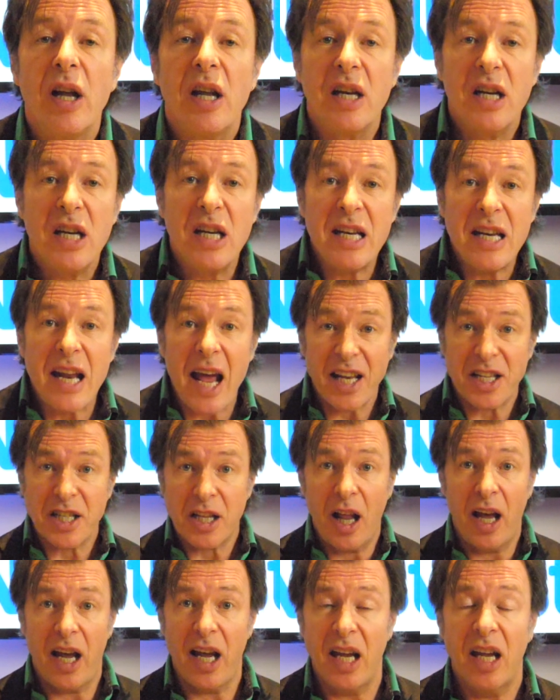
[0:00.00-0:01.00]

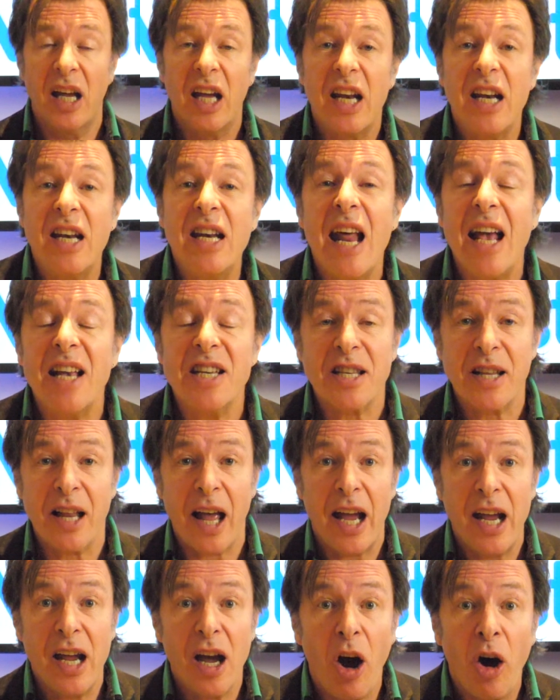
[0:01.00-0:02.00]
Nestle.
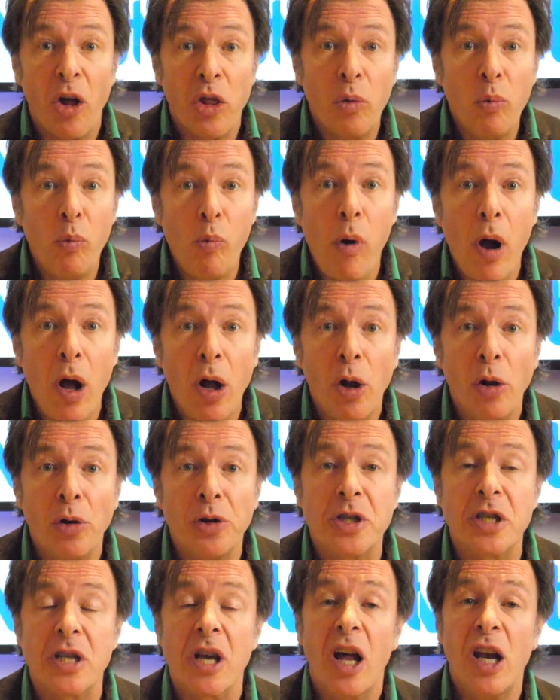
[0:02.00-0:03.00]
Nestle are the
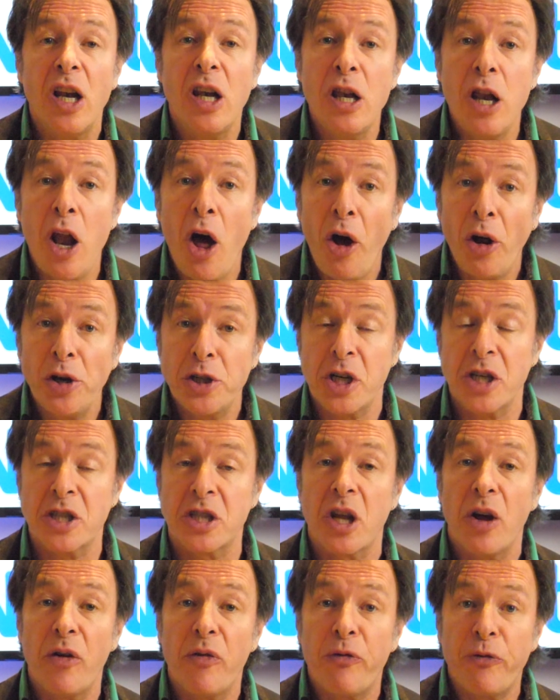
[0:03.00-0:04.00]
world's
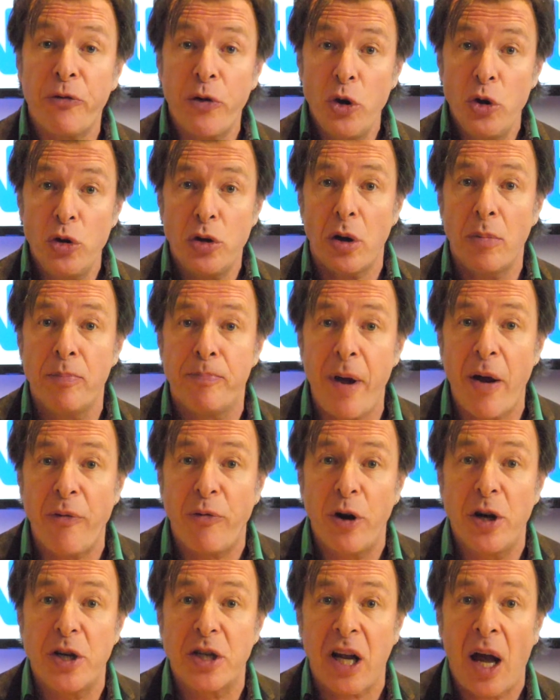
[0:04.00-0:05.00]
largest food and
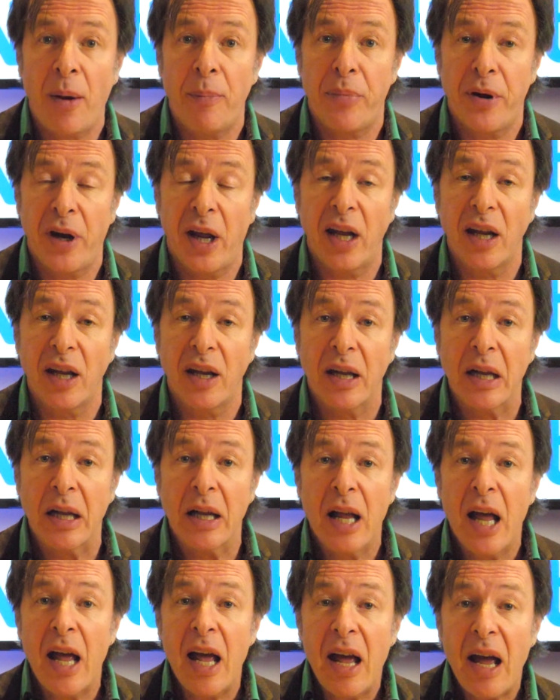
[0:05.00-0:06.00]
beverage company.
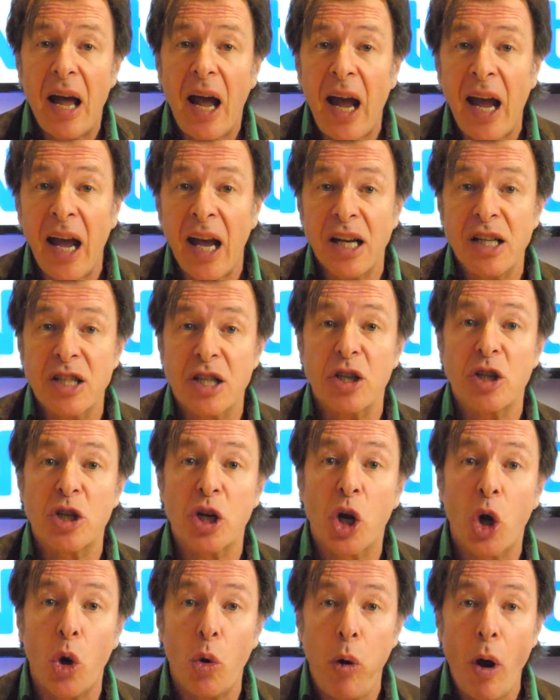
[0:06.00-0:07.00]
And
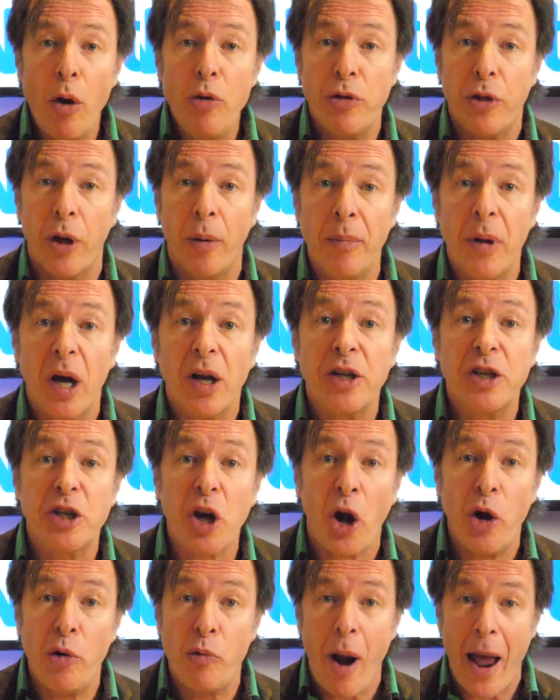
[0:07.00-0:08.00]
to quote them
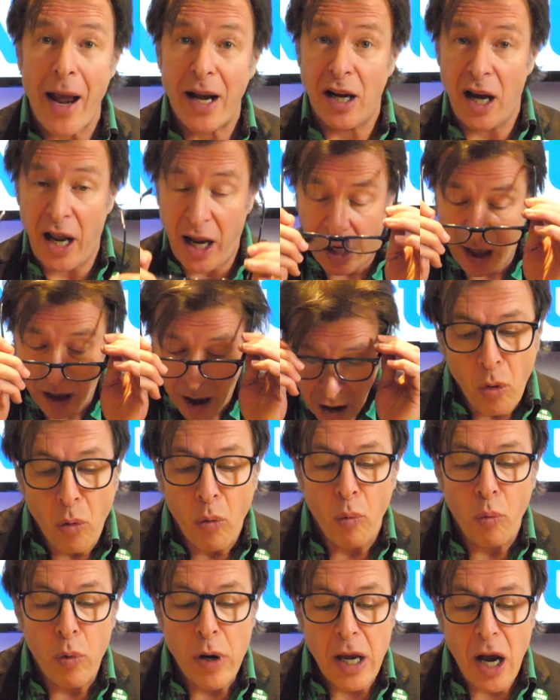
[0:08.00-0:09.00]
directly,
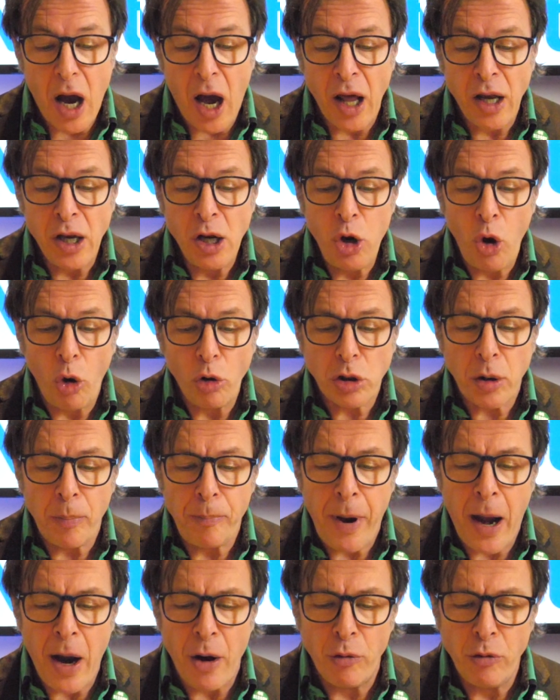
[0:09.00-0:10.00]
we unlock the
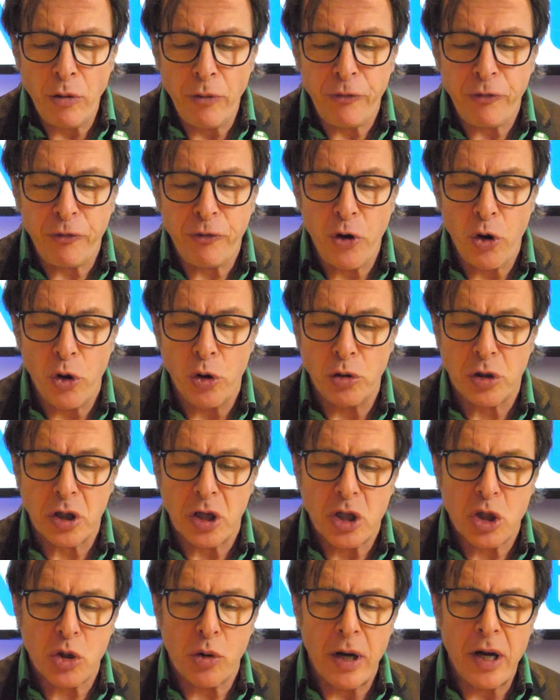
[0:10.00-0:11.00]
power of
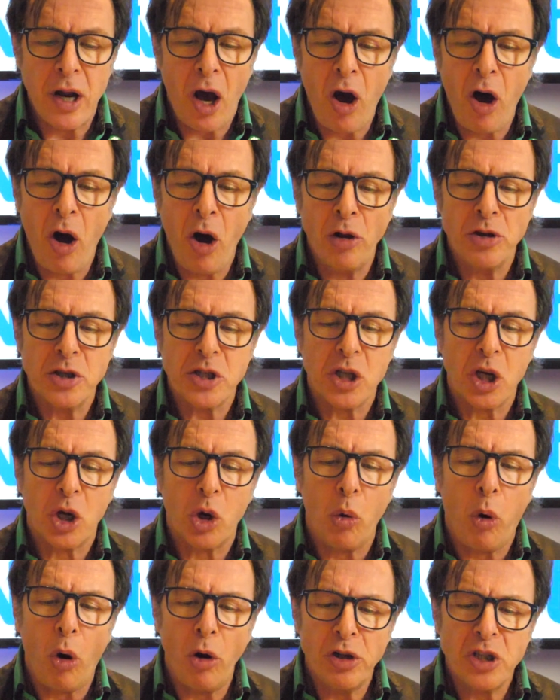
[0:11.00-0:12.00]
food to enhance the
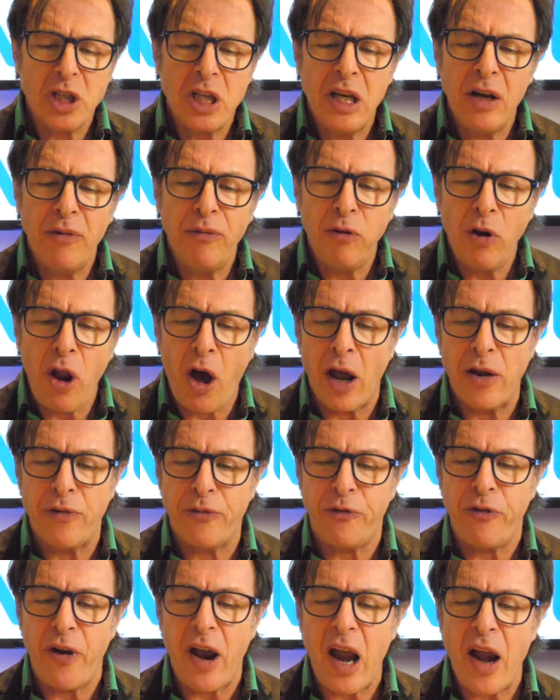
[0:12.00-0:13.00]
quality of
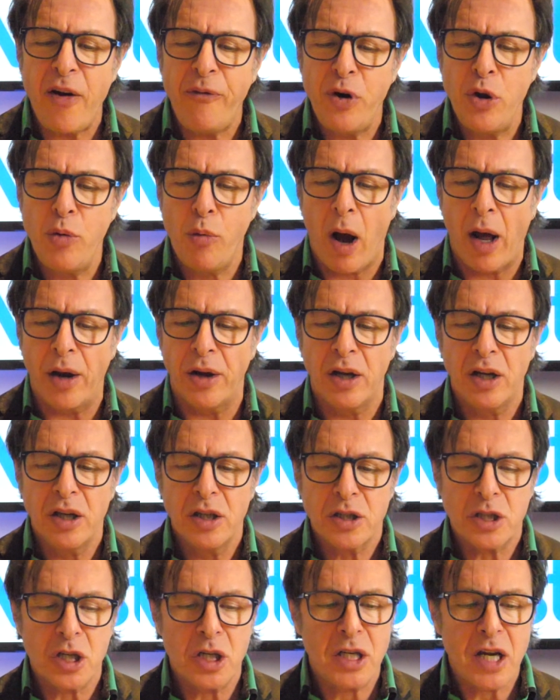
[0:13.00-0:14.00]
life for everyone
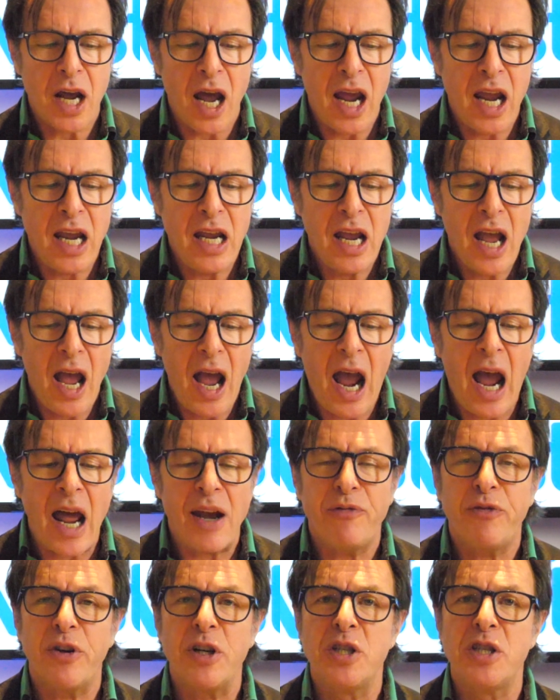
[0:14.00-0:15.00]
today
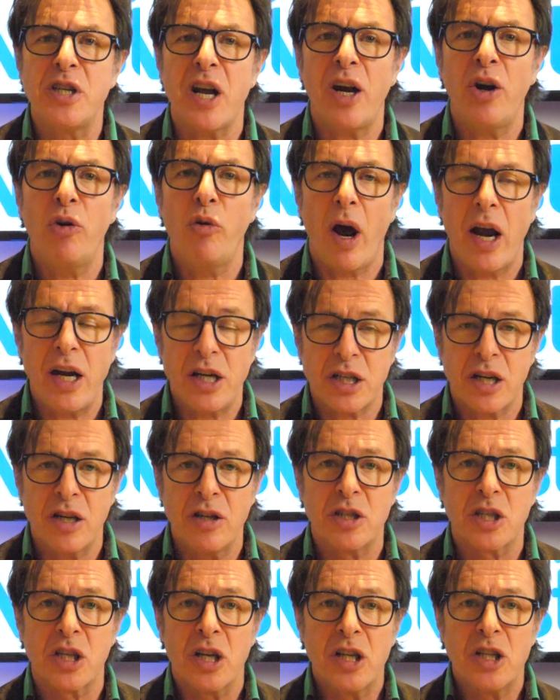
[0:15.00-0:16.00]
and for
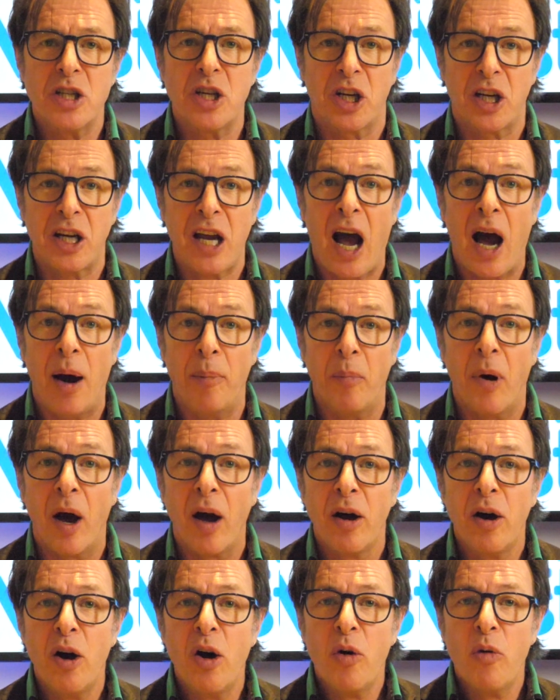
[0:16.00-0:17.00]
generations to come.
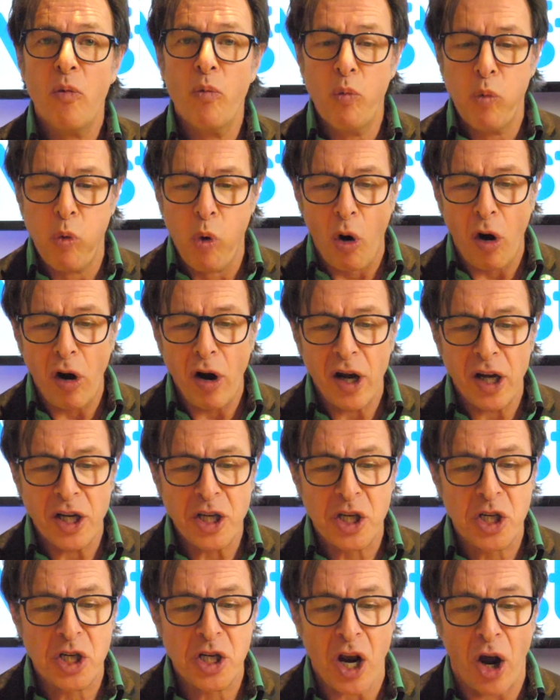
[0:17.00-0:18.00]
What a
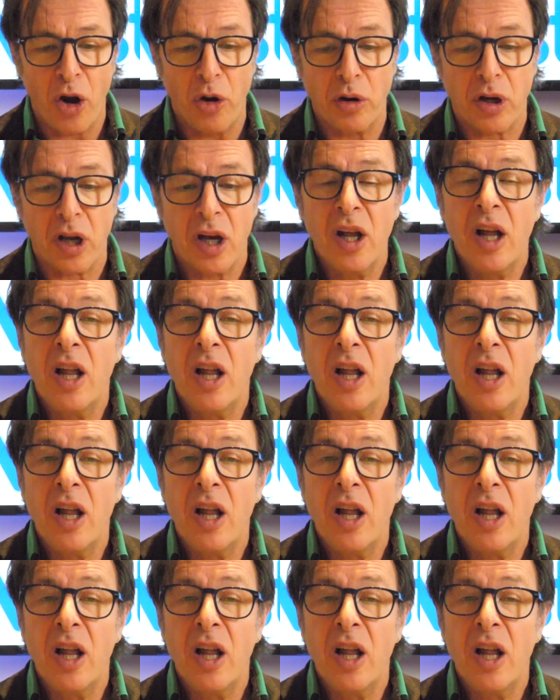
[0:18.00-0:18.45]
joke.